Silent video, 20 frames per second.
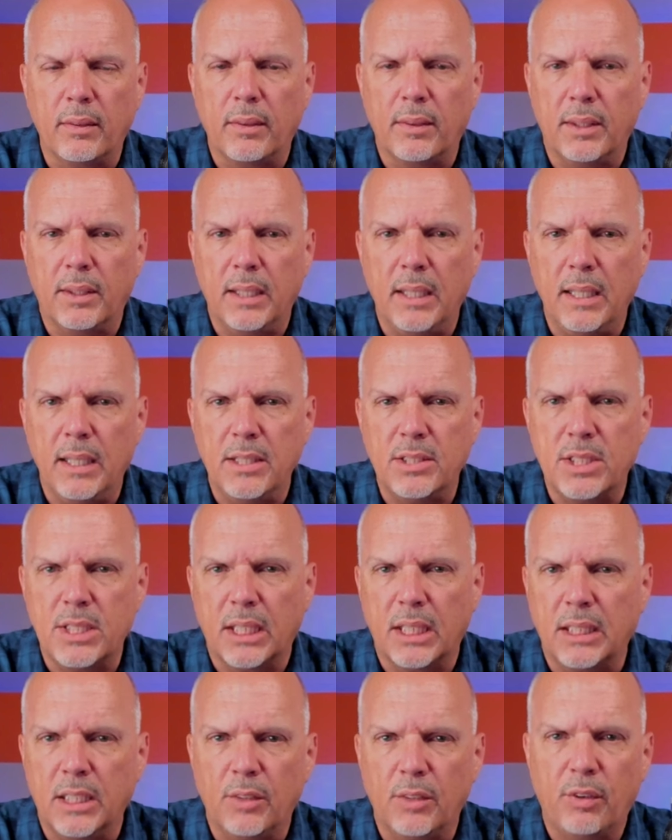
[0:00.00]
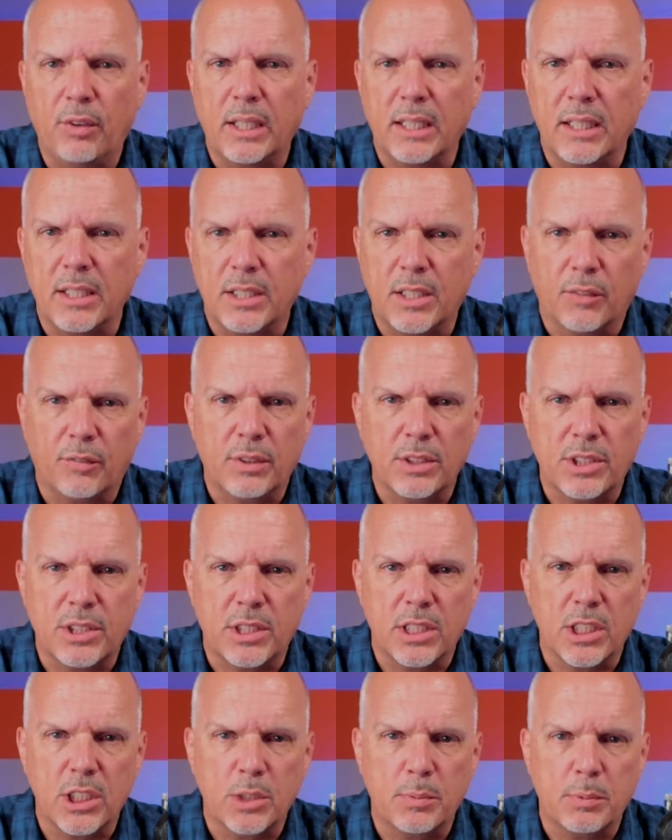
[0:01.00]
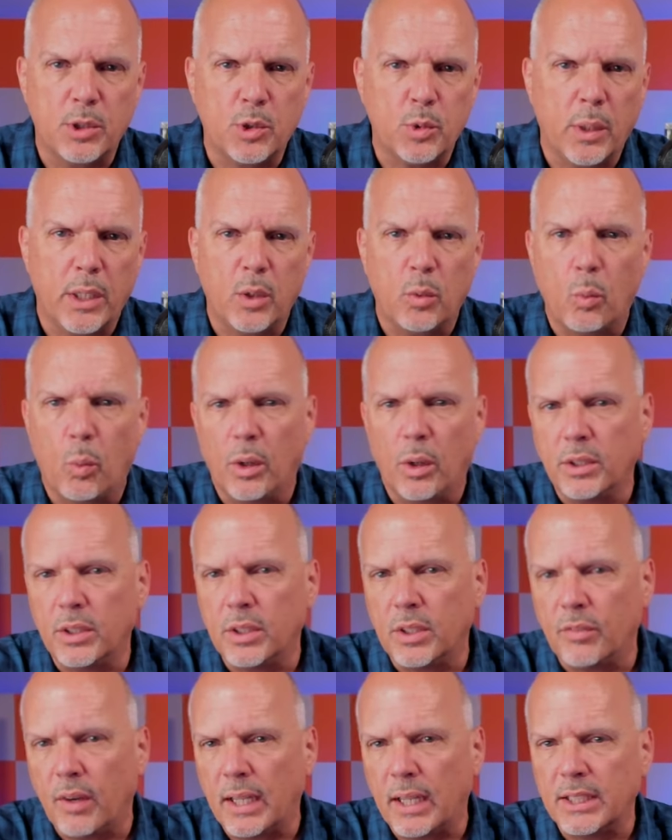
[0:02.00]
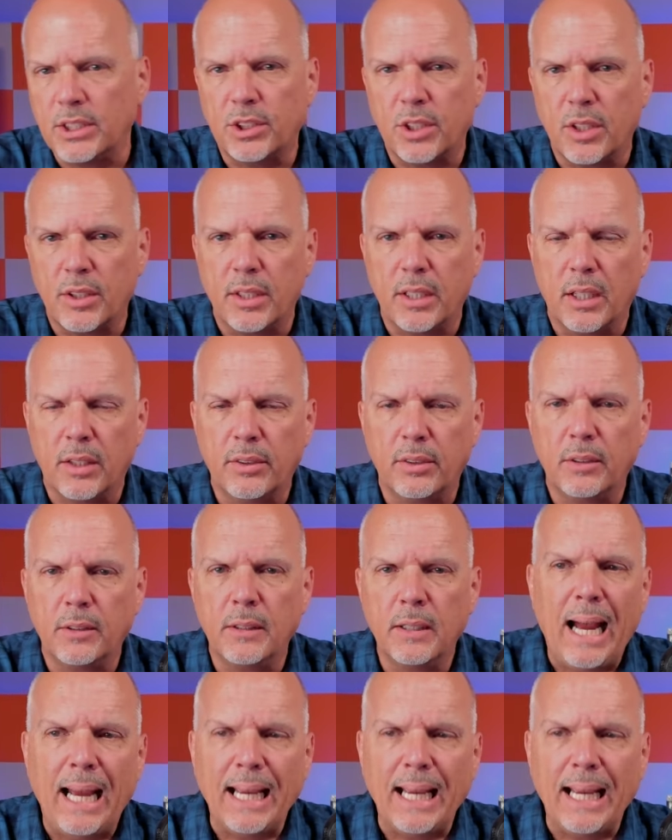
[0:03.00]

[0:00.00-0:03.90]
the significant difference is between one device to the other.